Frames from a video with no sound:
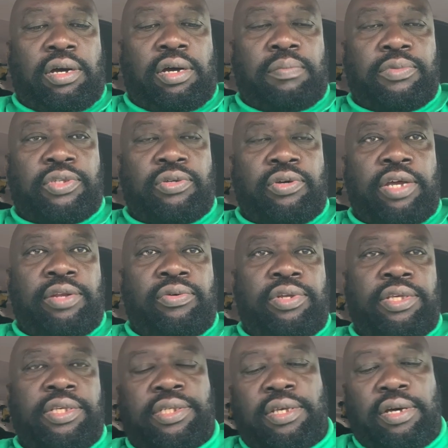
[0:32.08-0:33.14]
So I do
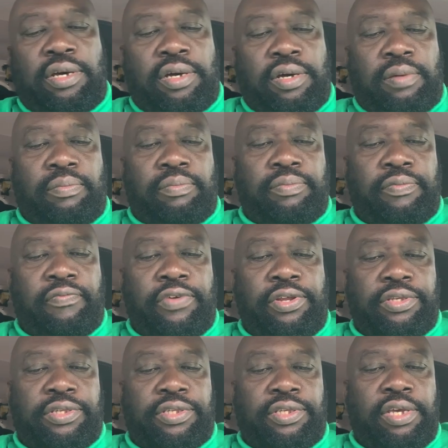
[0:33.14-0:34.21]
this
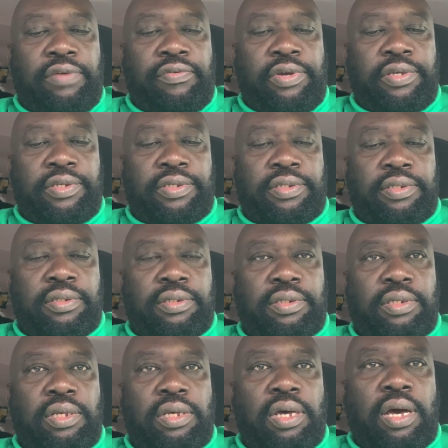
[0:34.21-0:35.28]
video
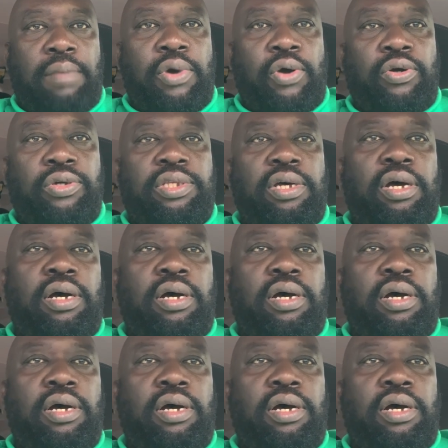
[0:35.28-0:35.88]
series about